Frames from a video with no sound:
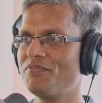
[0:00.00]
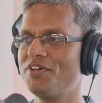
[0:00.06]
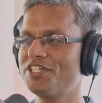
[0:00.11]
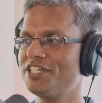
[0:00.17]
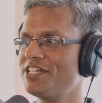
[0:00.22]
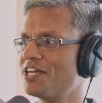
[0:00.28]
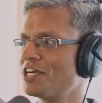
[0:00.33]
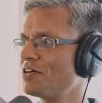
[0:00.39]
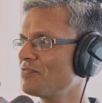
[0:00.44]

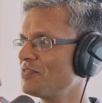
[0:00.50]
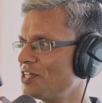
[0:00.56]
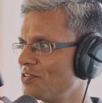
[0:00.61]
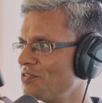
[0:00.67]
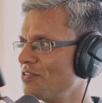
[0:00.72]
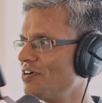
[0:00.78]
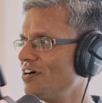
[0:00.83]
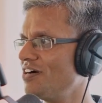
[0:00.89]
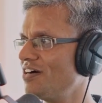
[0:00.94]
which none of the
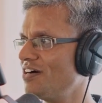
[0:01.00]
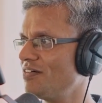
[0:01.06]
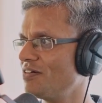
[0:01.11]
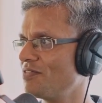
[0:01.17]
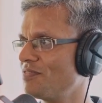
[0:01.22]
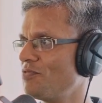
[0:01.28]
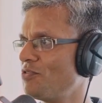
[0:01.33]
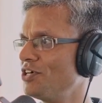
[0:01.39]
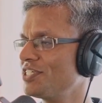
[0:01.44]
uh,
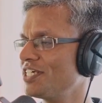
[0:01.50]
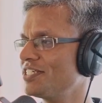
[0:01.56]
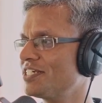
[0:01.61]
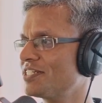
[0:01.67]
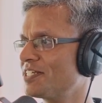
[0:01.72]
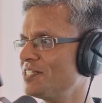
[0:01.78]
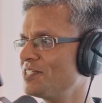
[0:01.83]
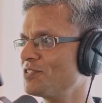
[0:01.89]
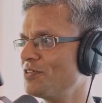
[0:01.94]
voice
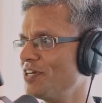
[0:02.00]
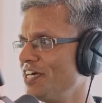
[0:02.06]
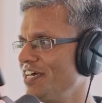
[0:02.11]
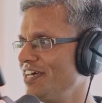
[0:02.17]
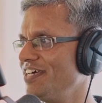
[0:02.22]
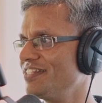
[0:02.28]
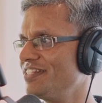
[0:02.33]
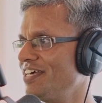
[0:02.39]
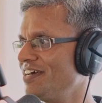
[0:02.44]
assistants
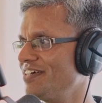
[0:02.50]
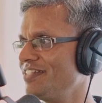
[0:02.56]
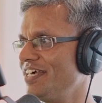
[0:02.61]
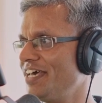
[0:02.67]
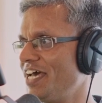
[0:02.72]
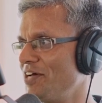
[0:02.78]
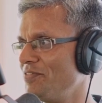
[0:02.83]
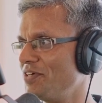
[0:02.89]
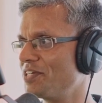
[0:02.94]
today, they,
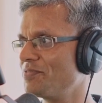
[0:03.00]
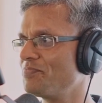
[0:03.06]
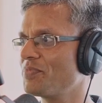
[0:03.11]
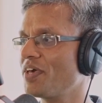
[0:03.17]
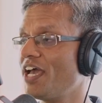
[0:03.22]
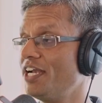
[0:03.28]
they have it.